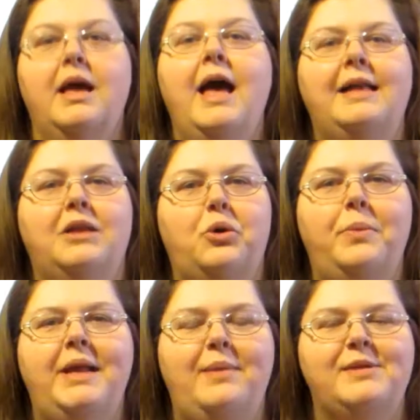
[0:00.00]
Hello,
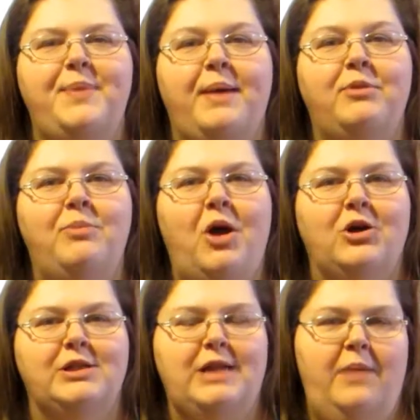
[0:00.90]
my name is Pamela
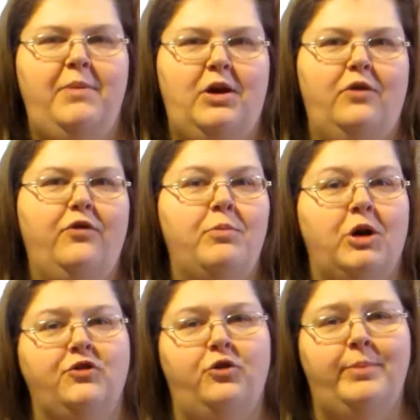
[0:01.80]
Marks, and I'm here from
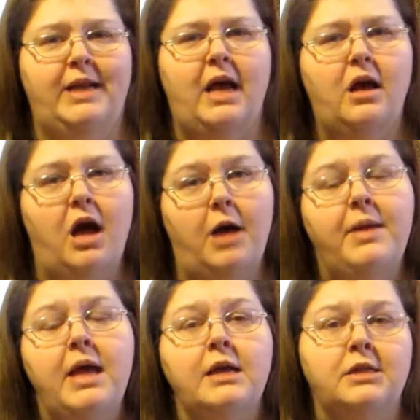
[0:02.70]
MarksvilleandMe.com
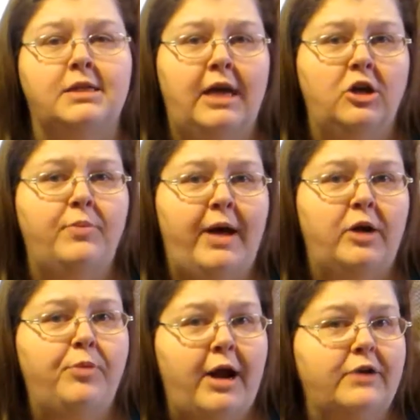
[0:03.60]
to tell you about
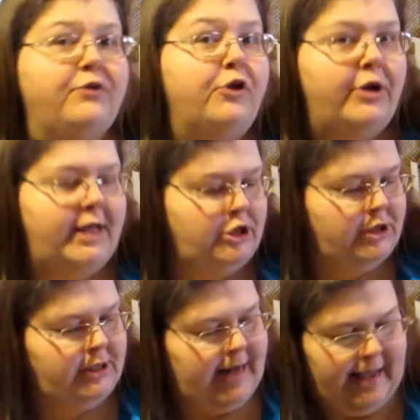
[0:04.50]
a product for your
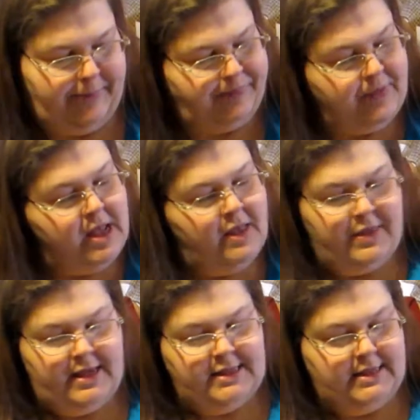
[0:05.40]
kitchen today.
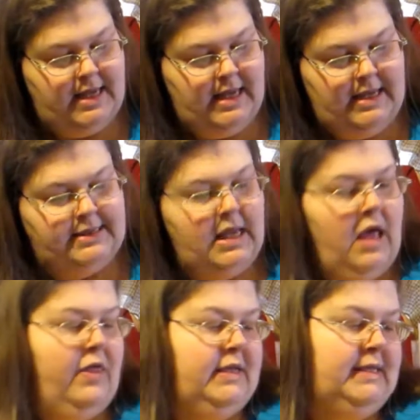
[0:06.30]
This is
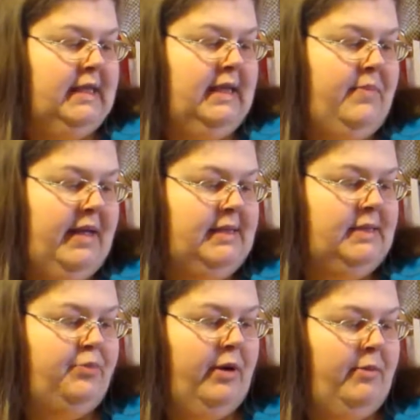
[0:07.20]
the Silly
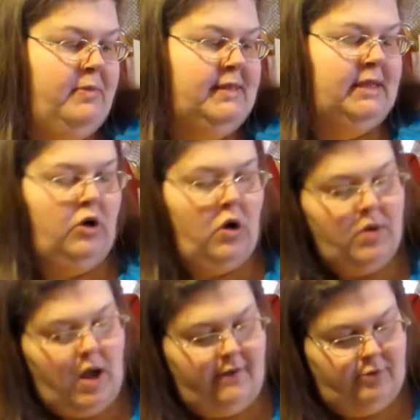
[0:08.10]
Mitts Premium
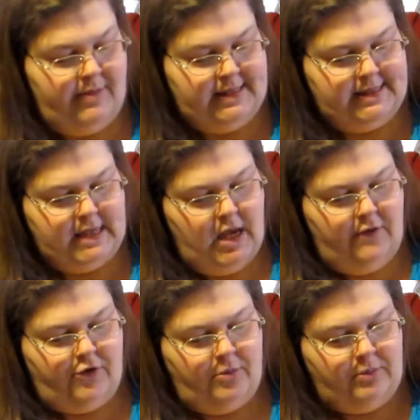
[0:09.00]
Silicone Oven Mitts
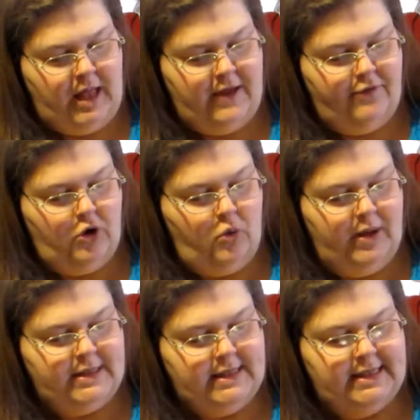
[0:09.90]
from Life
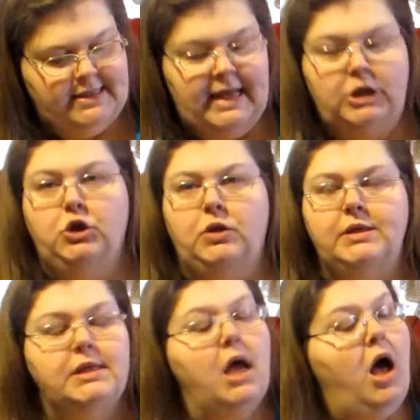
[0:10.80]
Quintessentials.